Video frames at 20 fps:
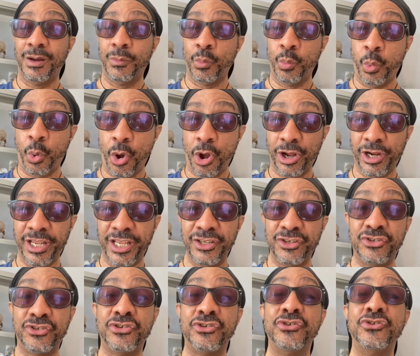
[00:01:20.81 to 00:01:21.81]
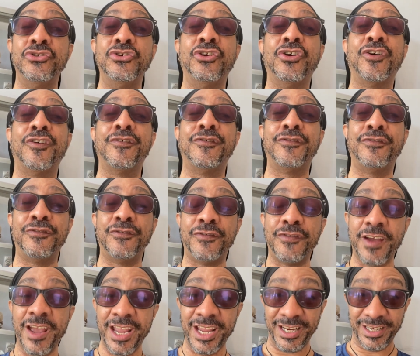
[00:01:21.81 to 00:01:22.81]
Walk into your
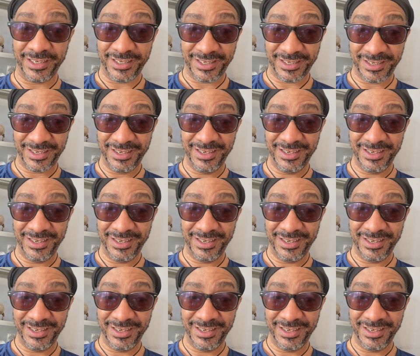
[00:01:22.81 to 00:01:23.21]
fate.